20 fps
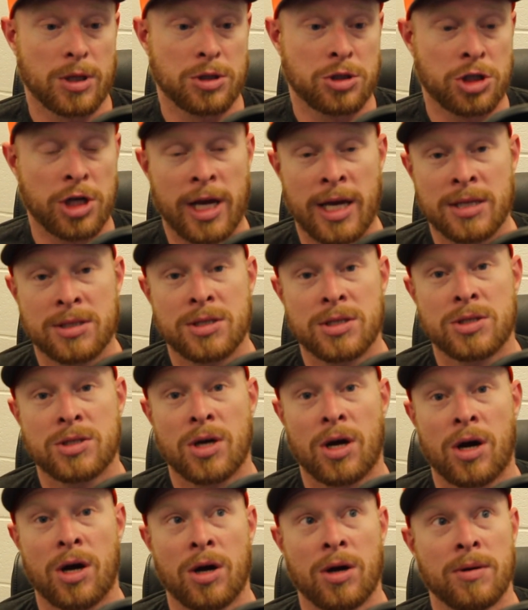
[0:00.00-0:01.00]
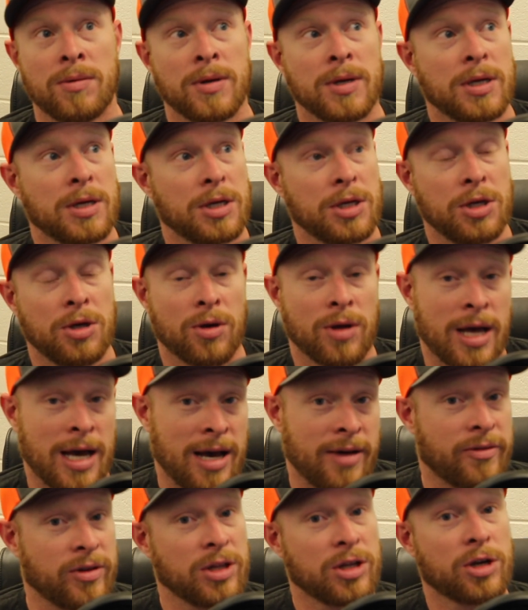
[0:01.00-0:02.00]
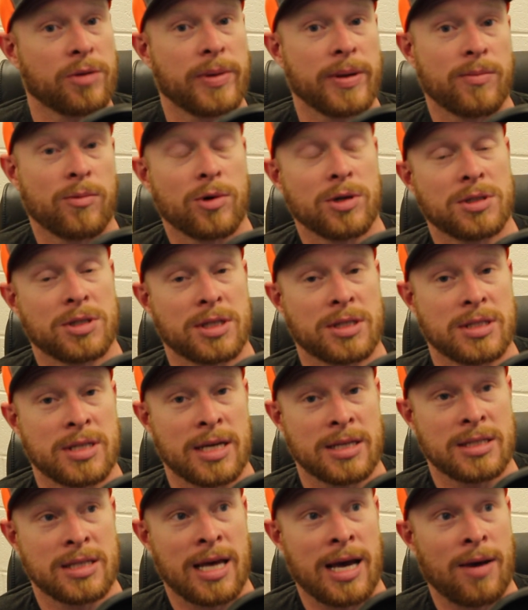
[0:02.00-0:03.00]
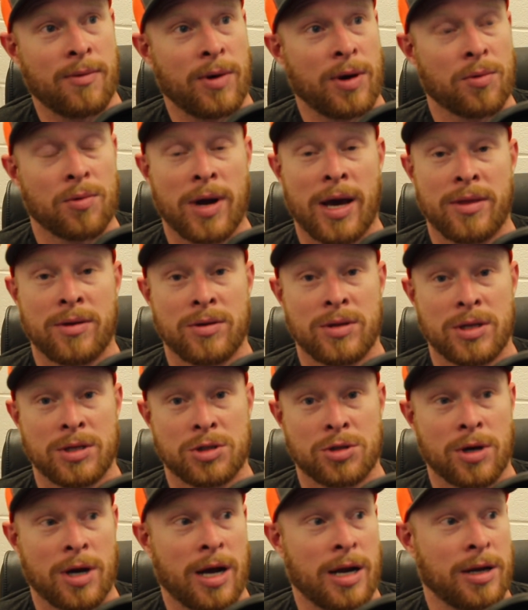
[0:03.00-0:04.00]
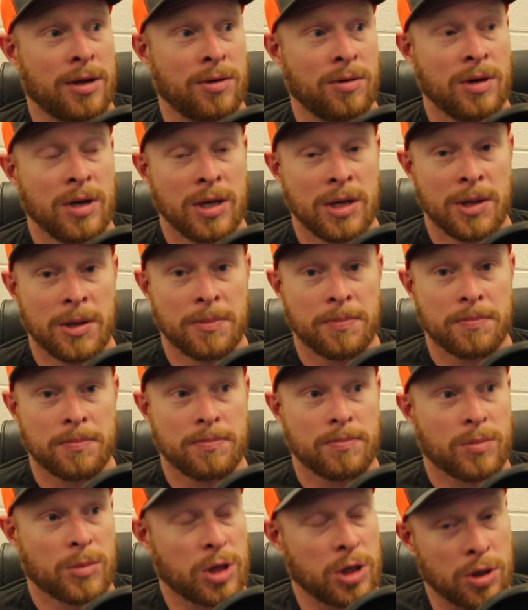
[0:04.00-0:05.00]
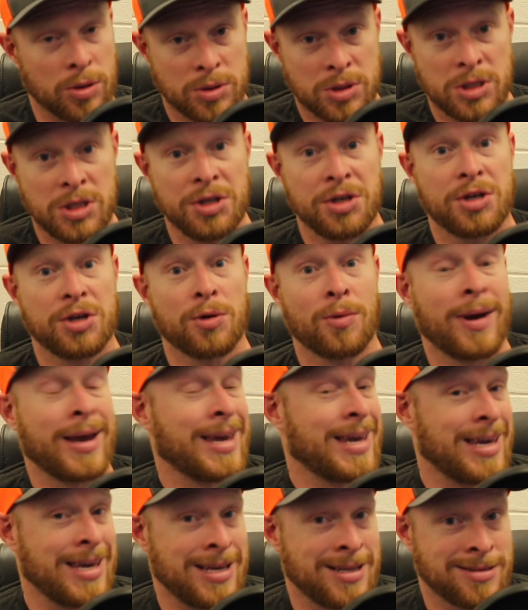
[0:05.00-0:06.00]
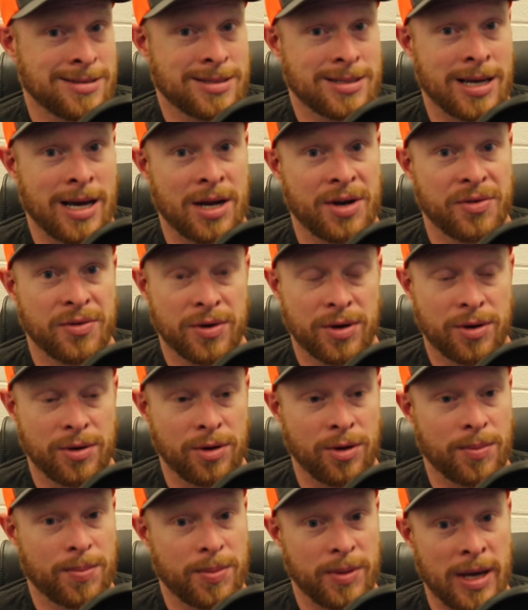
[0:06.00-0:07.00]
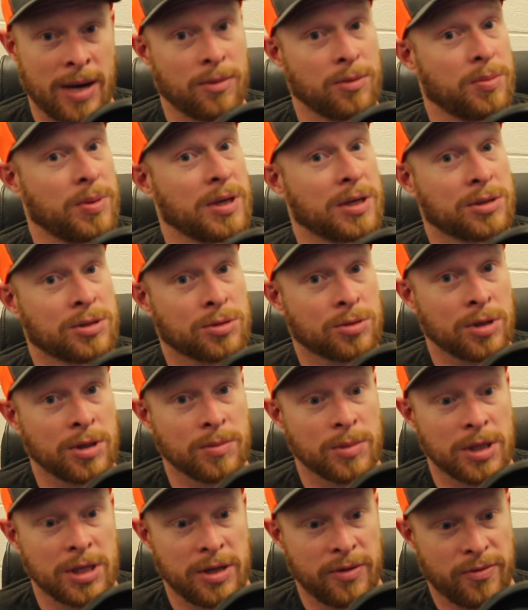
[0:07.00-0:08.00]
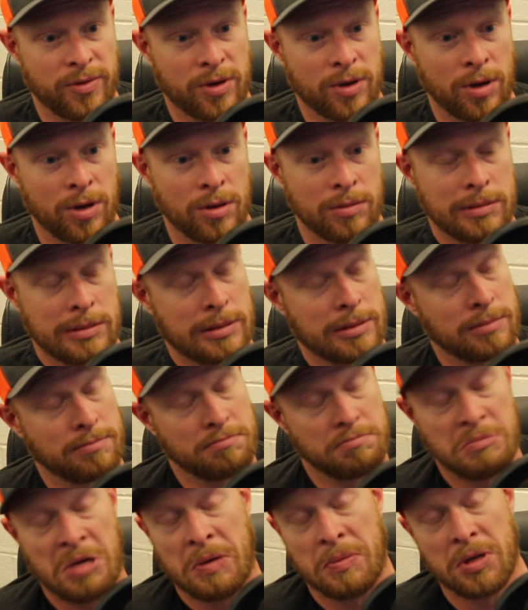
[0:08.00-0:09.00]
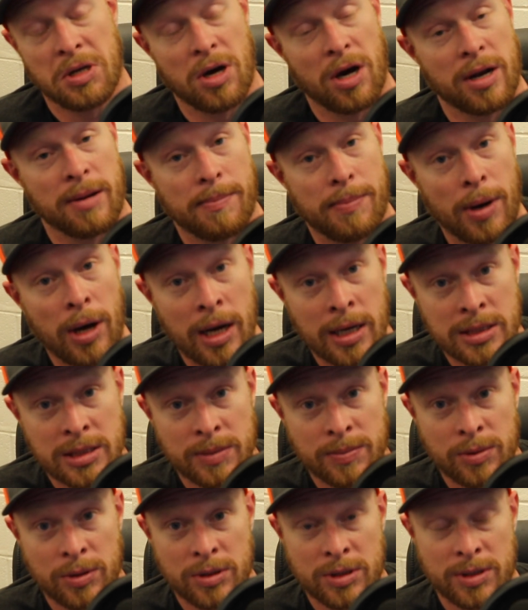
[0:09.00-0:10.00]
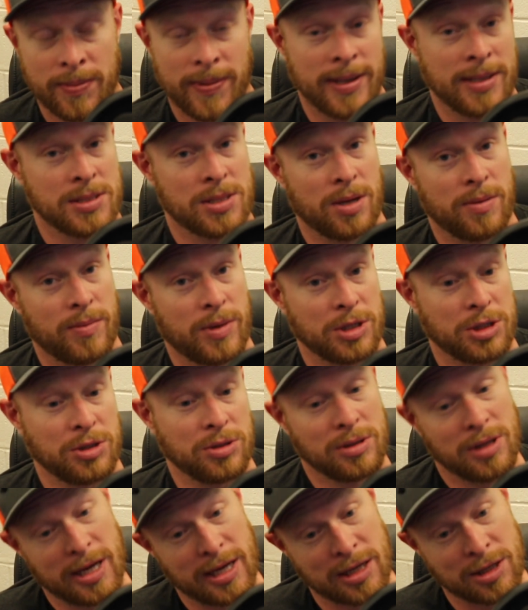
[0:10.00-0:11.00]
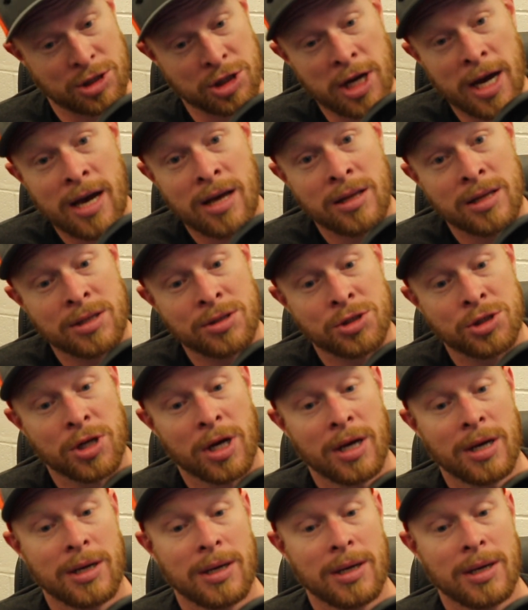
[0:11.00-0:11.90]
chances are you'll have a little bit more success that way rather than trying to, sneak your way inside of a group. That would be extremely difficult. Maybe not impossible, depends how much you like a challenge.